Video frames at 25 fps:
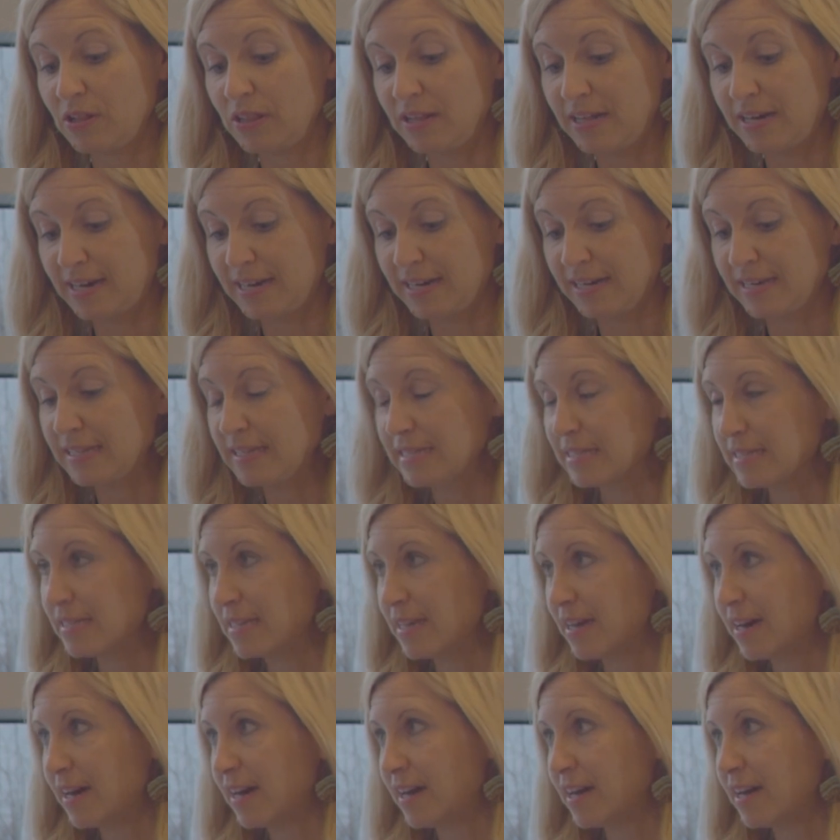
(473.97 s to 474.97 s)
clients'
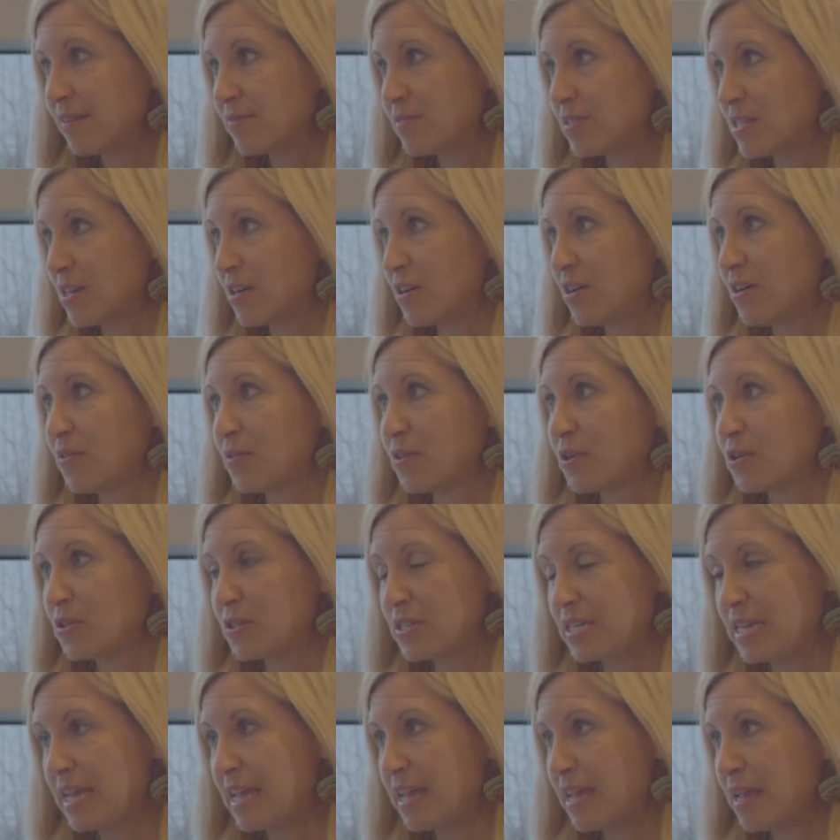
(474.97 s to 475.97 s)
lives and on
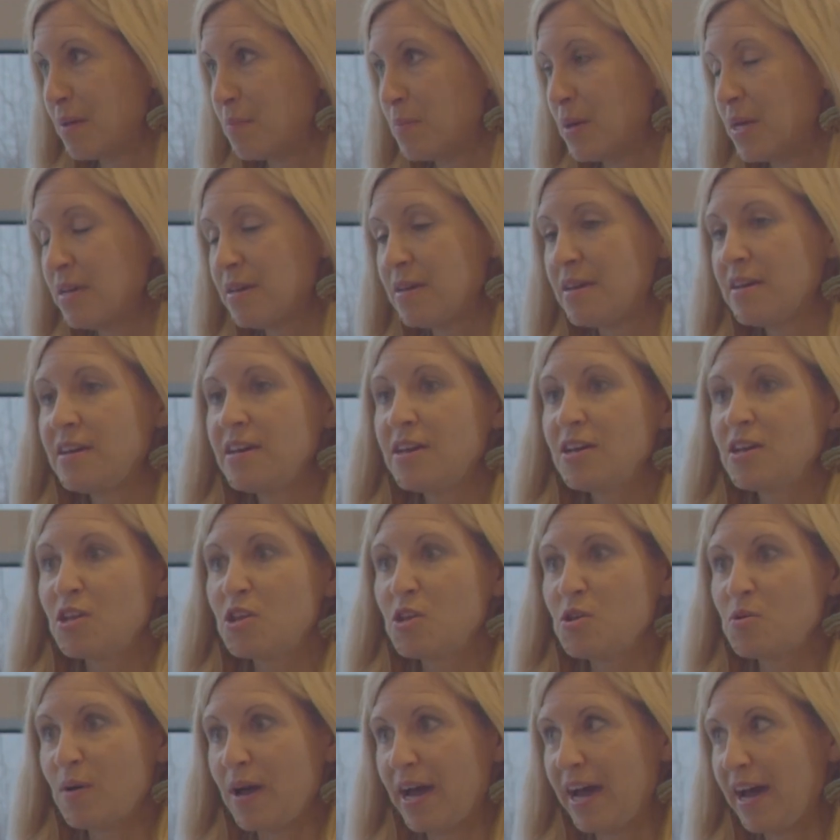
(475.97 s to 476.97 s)
their team,
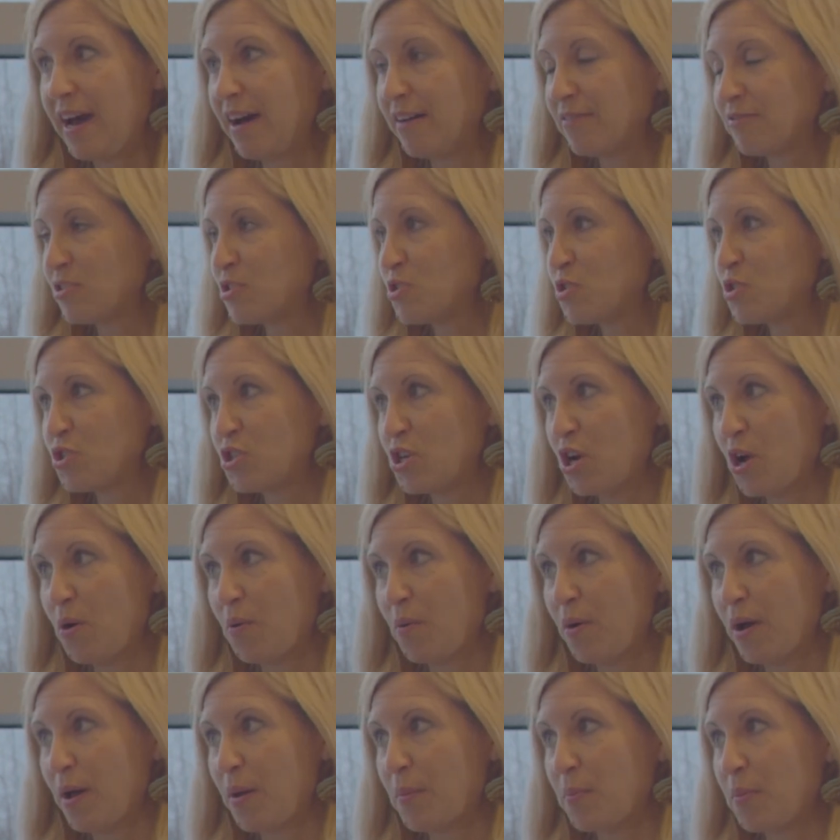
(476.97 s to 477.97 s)
you have to
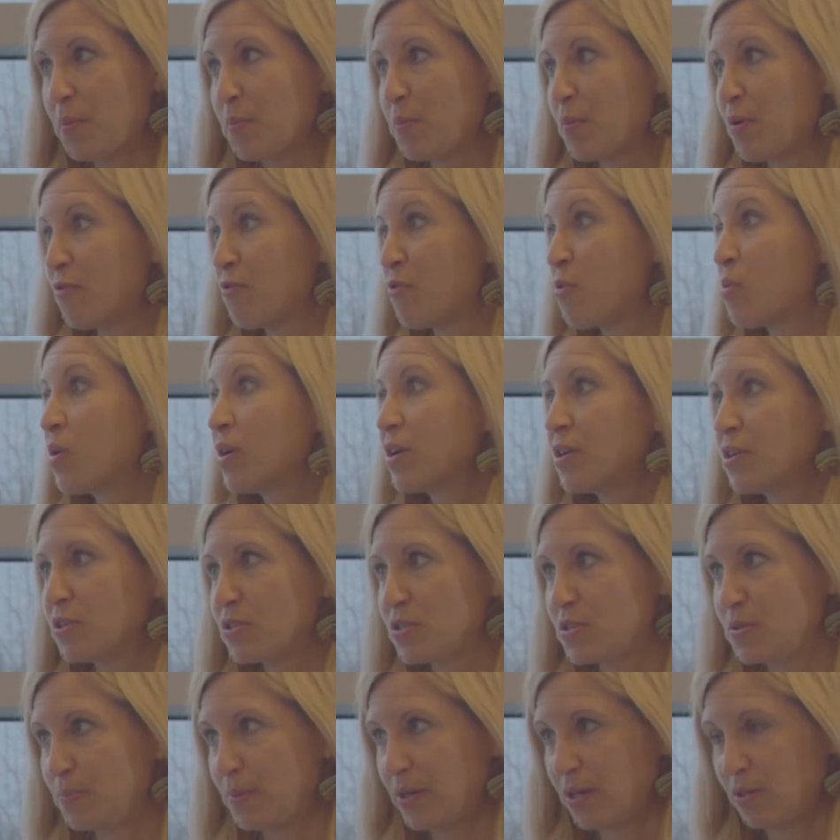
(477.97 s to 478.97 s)
show up before
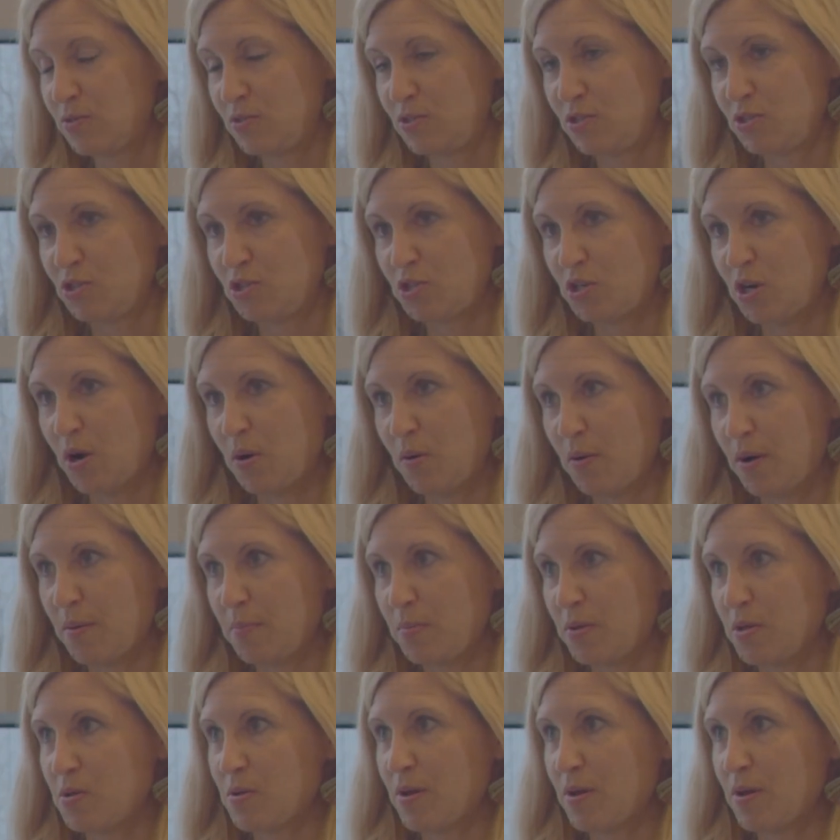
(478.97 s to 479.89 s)
you're supposed to show up.